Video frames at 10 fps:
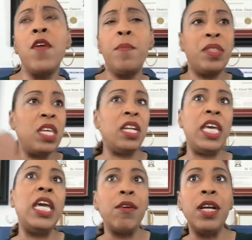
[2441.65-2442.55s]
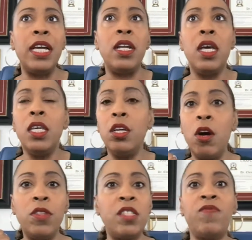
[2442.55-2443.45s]
But then hearing,
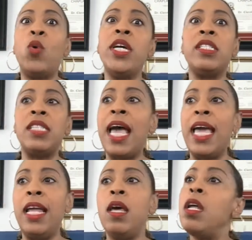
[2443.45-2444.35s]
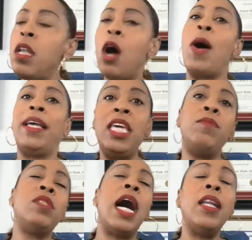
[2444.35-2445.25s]
this voice saying, no, I keep
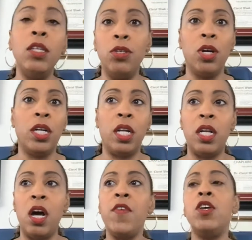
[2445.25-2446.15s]
telling you you're good enough.